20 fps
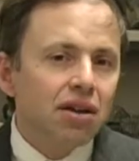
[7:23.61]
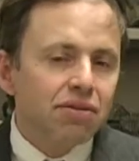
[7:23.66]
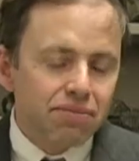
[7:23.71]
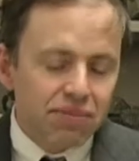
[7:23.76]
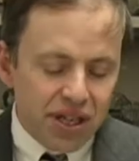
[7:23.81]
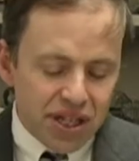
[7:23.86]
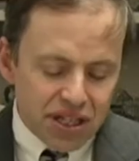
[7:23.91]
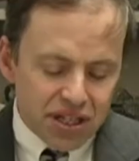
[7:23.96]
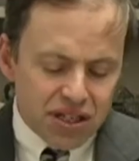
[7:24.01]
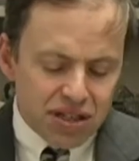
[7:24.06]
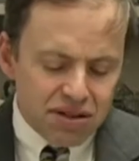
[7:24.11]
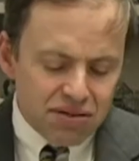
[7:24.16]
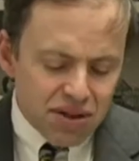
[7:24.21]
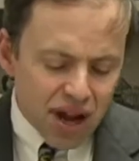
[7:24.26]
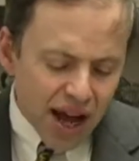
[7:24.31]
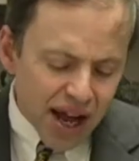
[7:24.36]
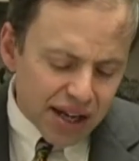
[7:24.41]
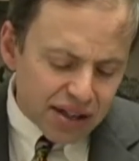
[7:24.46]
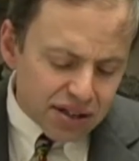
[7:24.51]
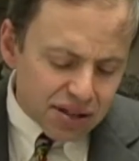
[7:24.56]
this is
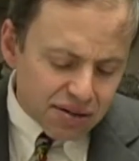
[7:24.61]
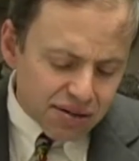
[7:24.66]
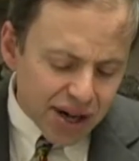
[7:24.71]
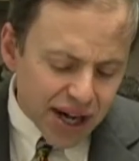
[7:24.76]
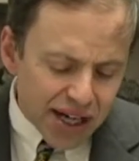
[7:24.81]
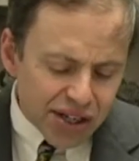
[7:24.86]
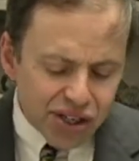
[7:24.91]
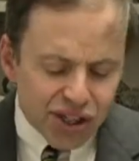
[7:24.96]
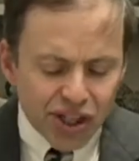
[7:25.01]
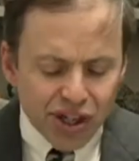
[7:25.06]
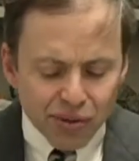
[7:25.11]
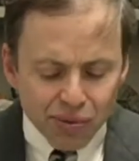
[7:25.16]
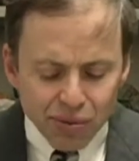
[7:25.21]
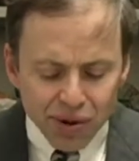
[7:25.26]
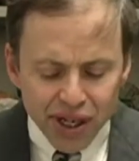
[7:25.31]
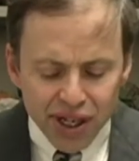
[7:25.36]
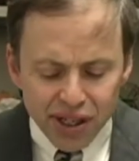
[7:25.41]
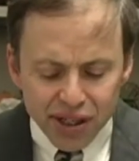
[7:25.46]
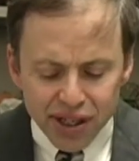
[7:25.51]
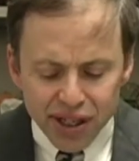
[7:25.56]
not scratching it
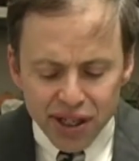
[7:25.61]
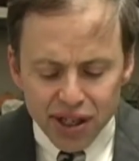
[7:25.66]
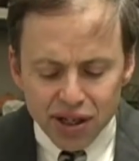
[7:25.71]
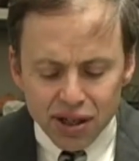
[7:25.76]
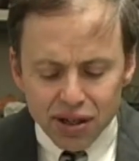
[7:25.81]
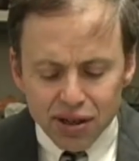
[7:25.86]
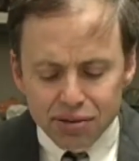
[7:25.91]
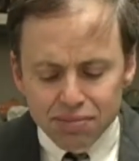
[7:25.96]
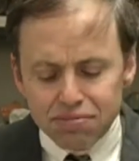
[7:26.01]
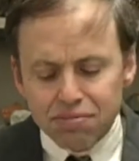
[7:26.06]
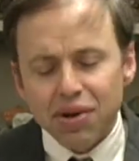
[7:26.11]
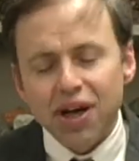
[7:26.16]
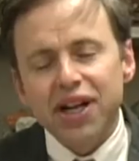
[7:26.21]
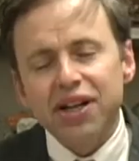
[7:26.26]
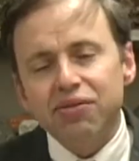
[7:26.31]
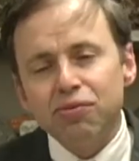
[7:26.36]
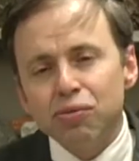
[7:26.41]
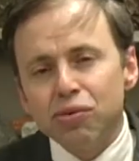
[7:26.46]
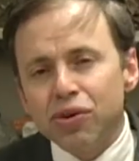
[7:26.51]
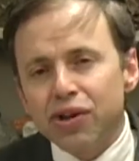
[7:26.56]
really,
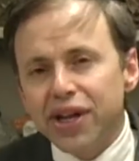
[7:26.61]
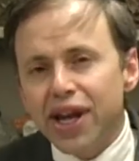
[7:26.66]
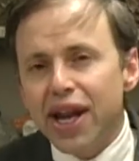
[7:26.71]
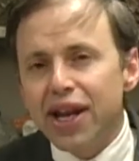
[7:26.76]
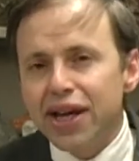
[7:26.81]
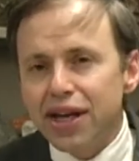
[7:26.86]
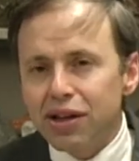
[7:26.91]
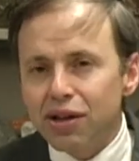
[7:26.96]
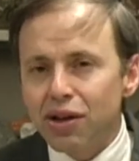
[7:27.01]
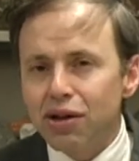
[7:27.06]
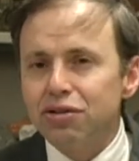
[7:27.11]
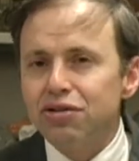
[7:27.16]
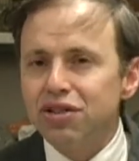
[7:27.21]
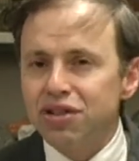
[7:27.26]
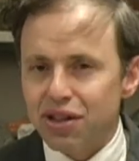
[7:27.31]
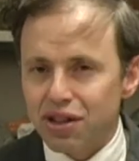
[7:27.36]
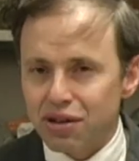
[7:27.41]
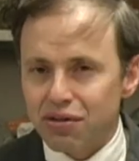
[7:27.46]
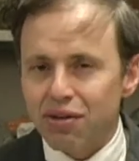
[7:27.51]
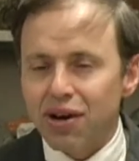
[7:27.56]
but we're getting close
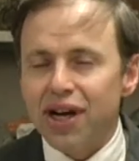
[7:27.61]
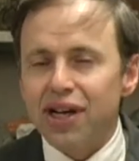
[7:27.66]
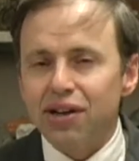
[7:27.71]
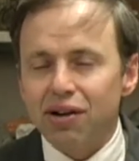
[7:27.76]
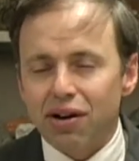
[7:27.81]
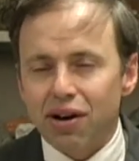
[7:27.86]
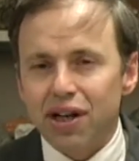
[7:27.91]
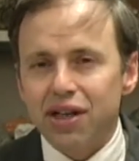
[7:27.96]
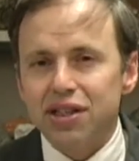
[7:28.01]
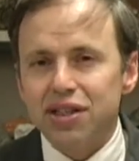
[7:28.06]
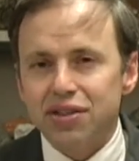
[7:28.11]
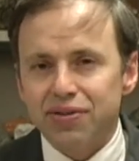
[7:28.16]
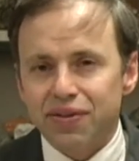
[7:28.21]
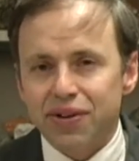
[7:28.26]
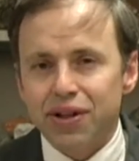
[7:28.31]
to the right hardness for